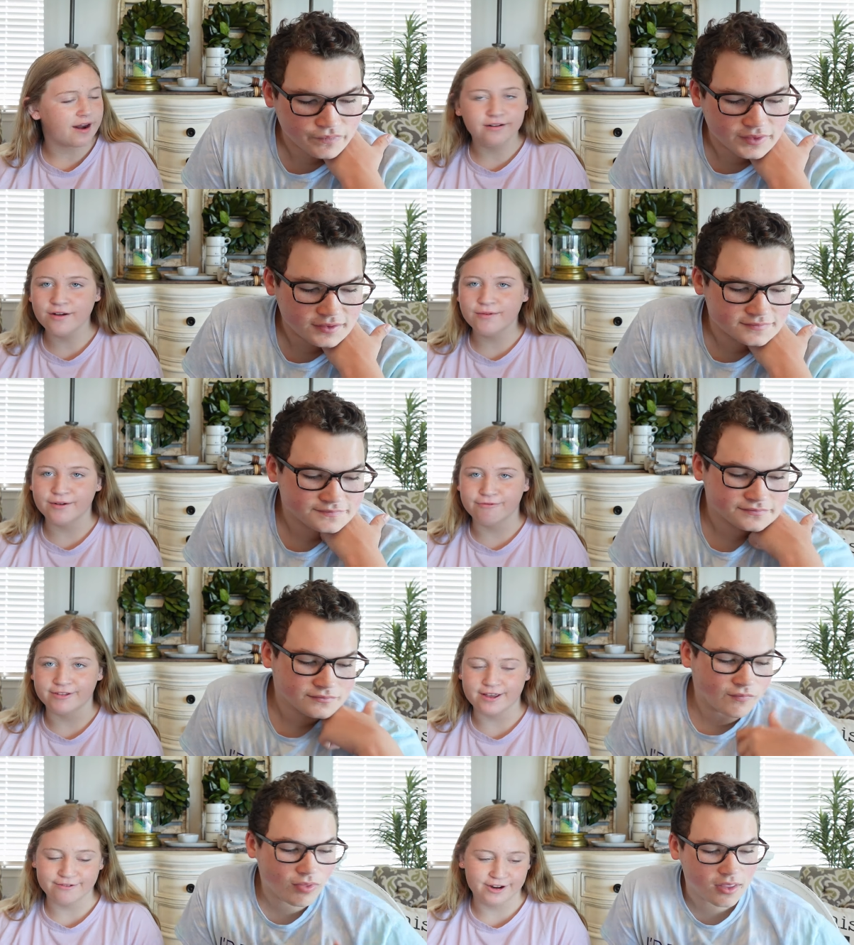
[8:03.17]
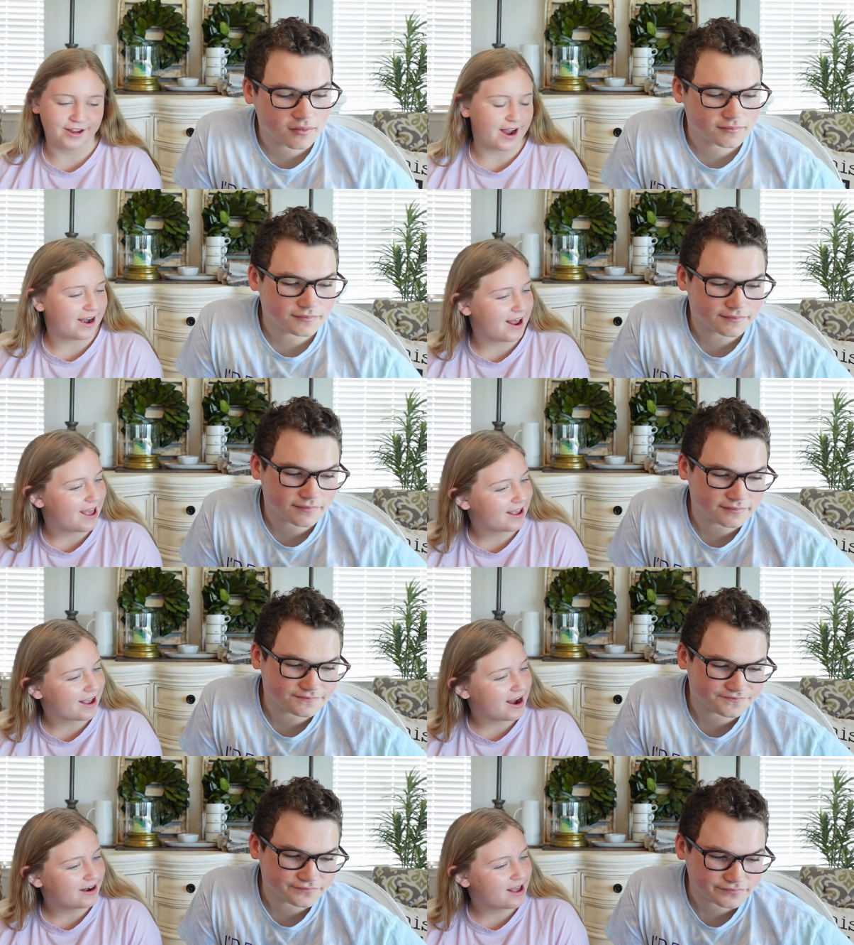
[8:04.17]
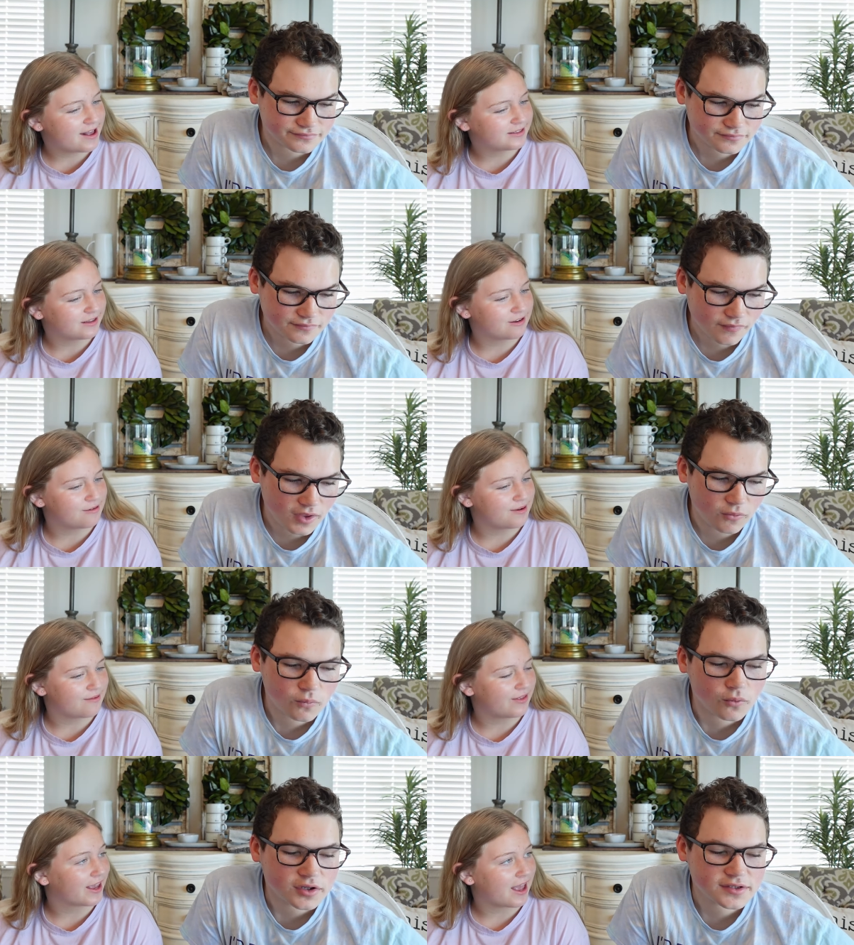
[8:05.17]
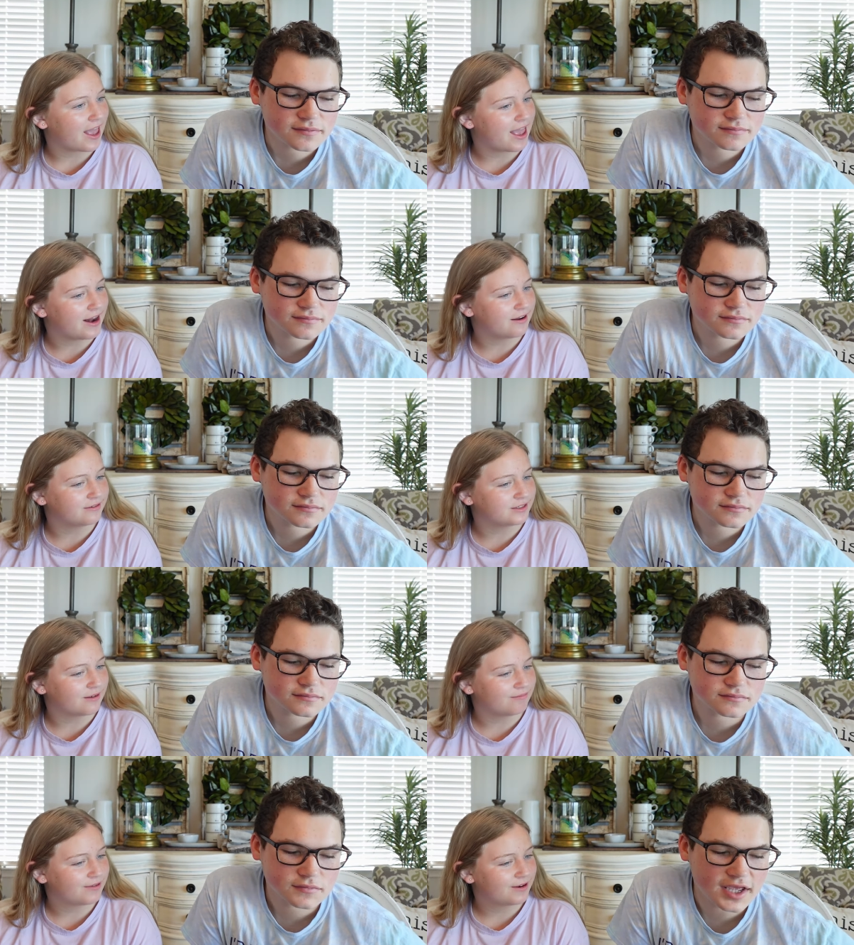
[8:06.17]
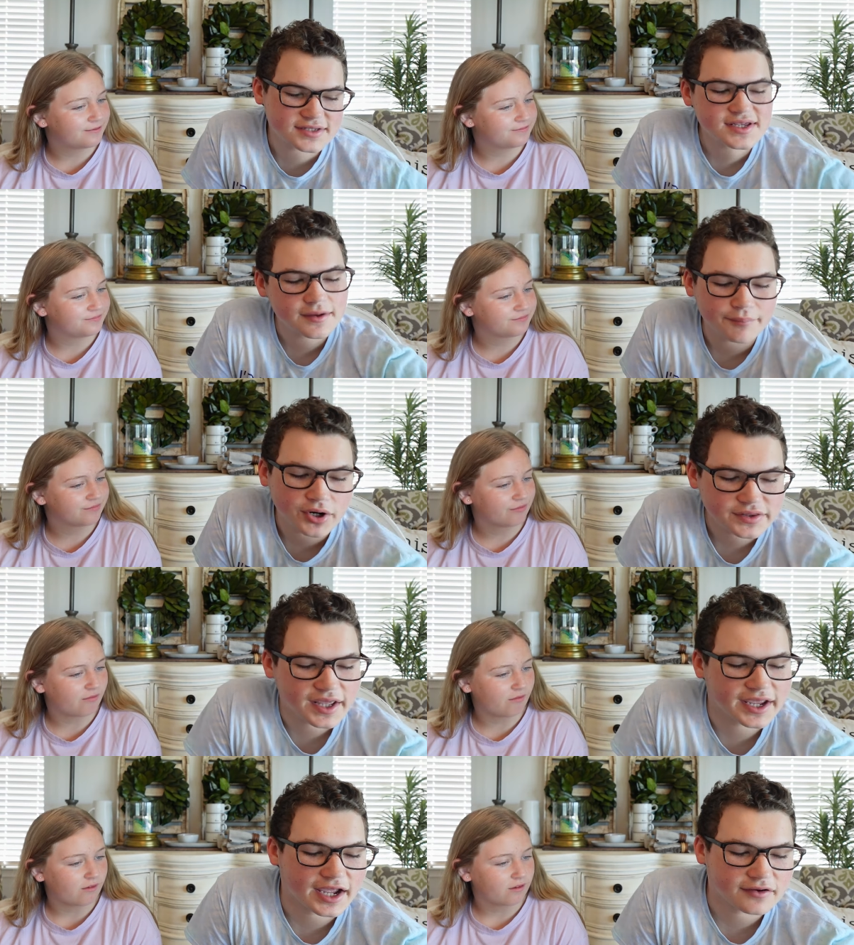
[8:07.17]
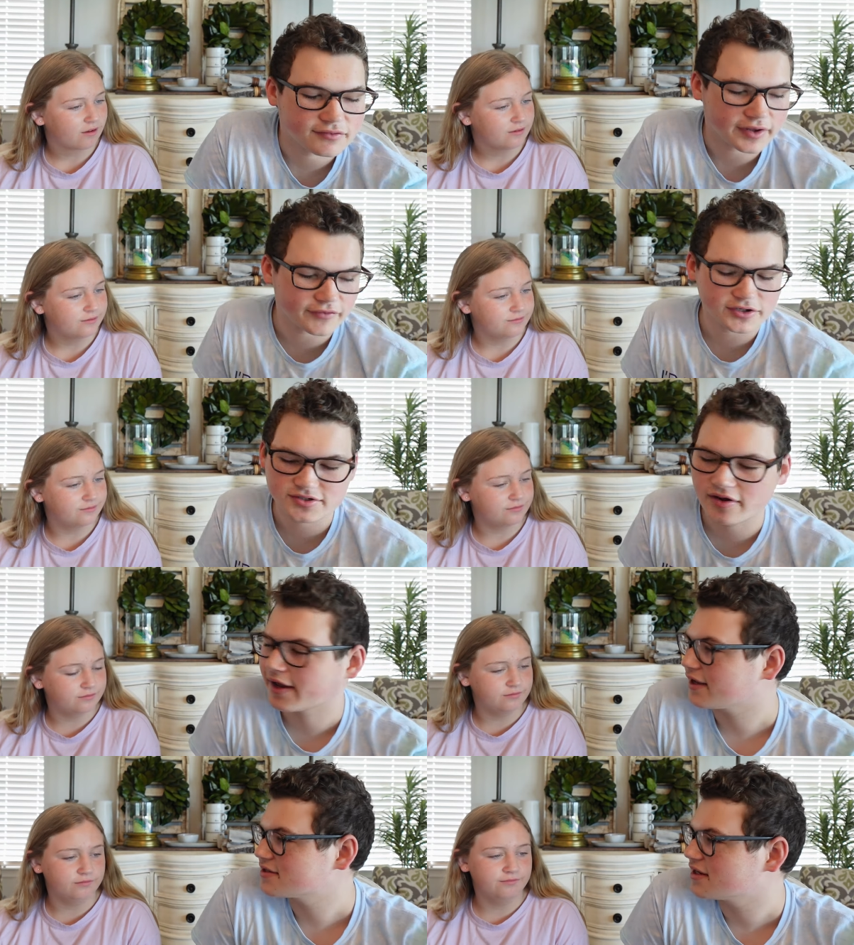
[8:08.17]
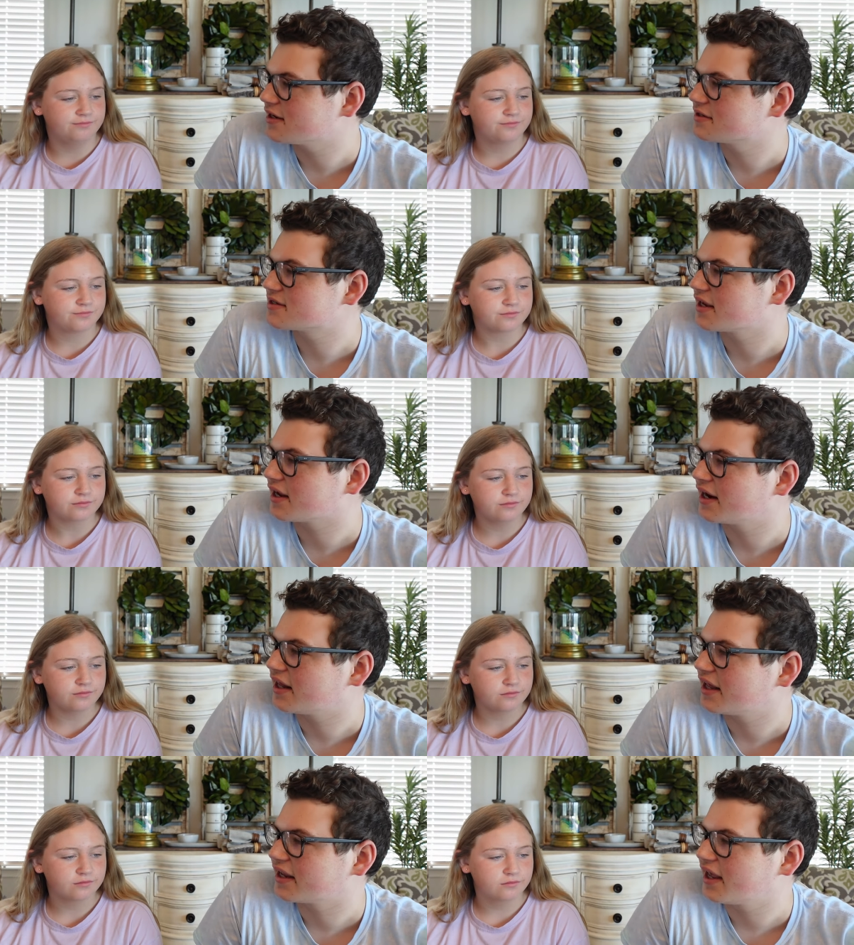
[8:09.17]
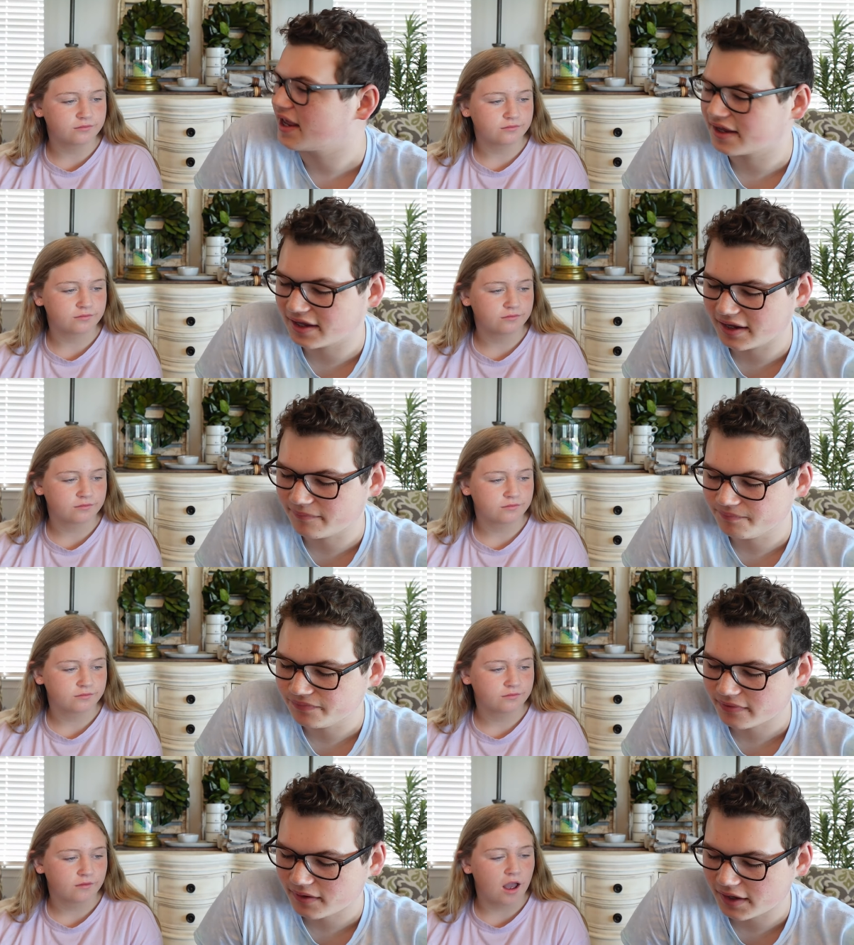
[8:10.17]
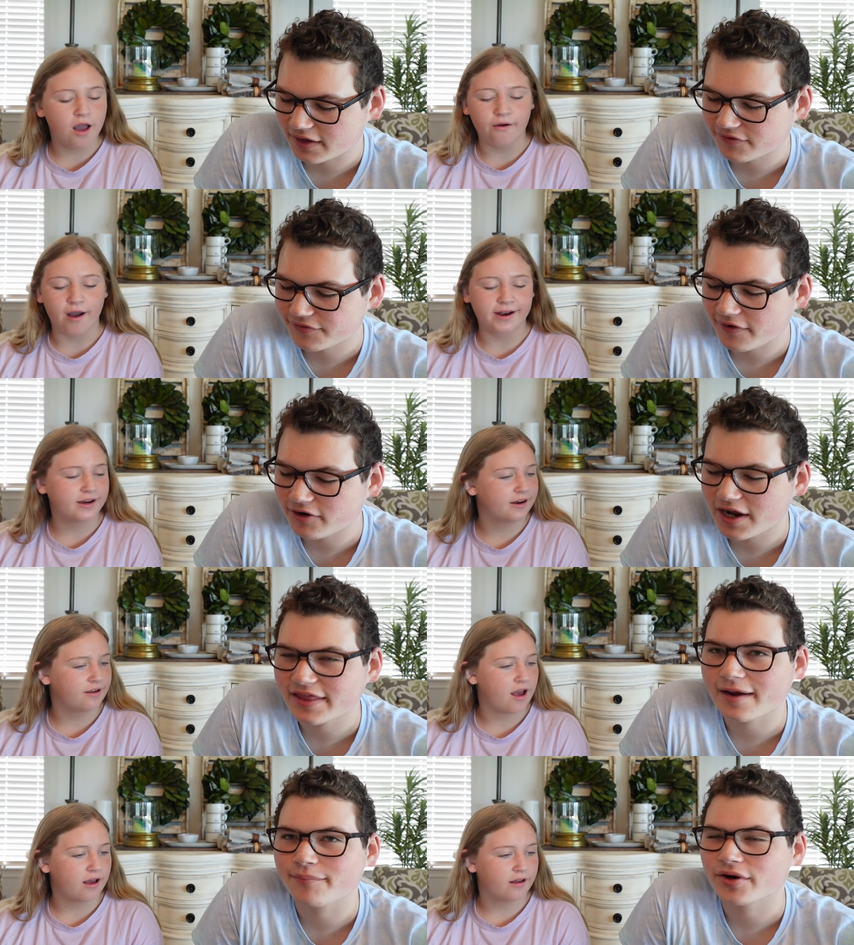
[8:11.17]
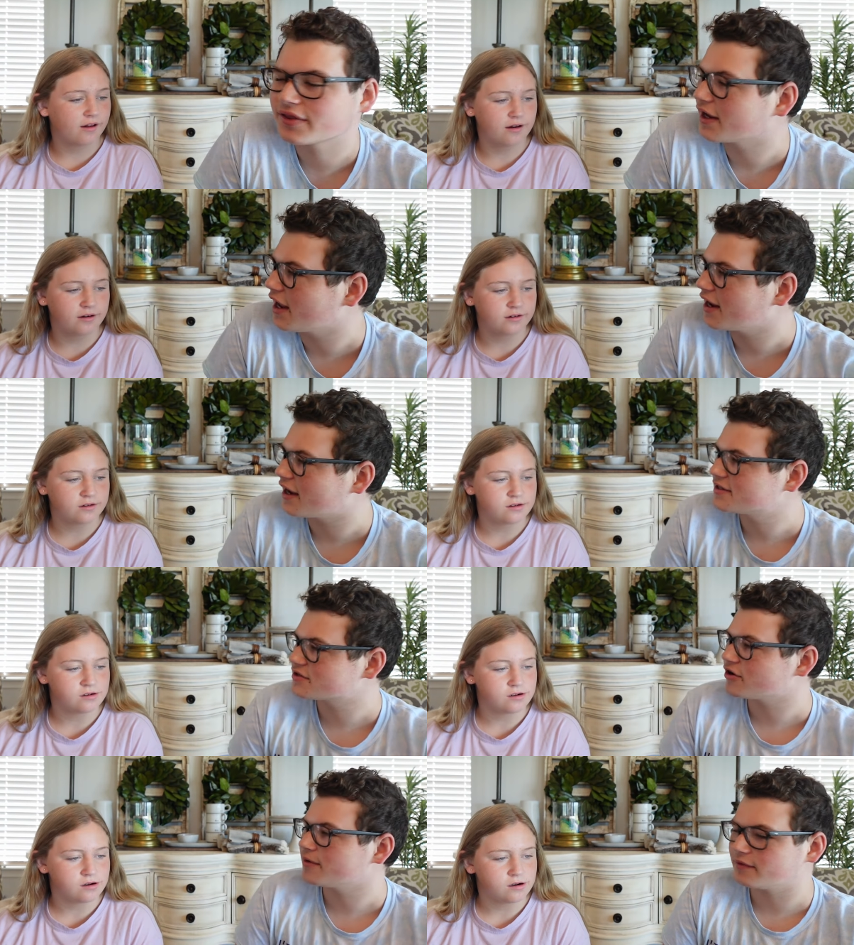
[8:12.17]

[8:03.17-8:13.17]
Speaker 1: I don't know what flavor it kind of, it kind of has a little bit of well, like a hint of something. It's
Speaker 2: like birthday cake flavor, so I guess it tastes like kind of like cakey. Like oh, if you've I ever had know. like birthday cake ice cream,